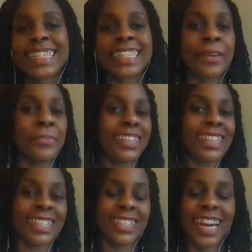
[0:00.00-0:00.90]

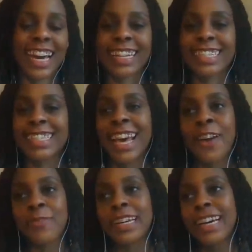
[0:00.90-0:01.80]
stimulus checks,
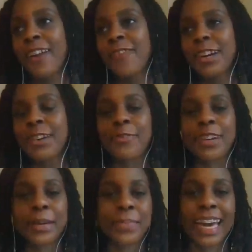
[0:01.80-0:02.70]
recovery
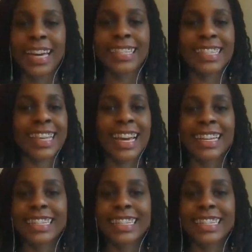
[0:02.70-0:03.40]
rebates,